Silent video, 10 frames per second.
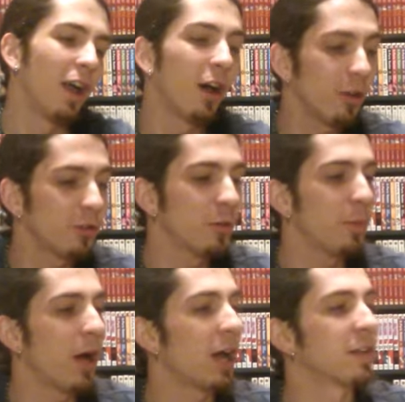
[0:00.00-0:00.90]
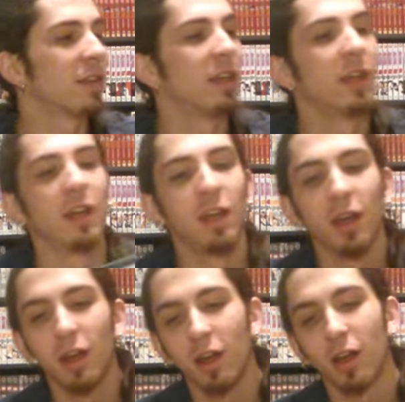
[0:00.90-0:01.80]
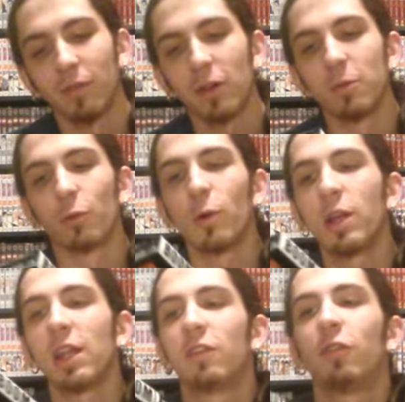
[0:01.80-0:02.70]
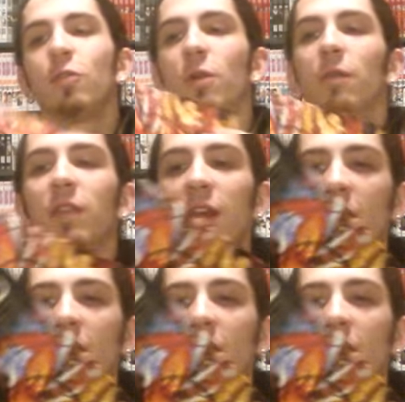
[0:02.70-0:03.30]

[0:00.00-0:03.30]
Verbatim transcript: I also bought uh, volumes 1 and 2 of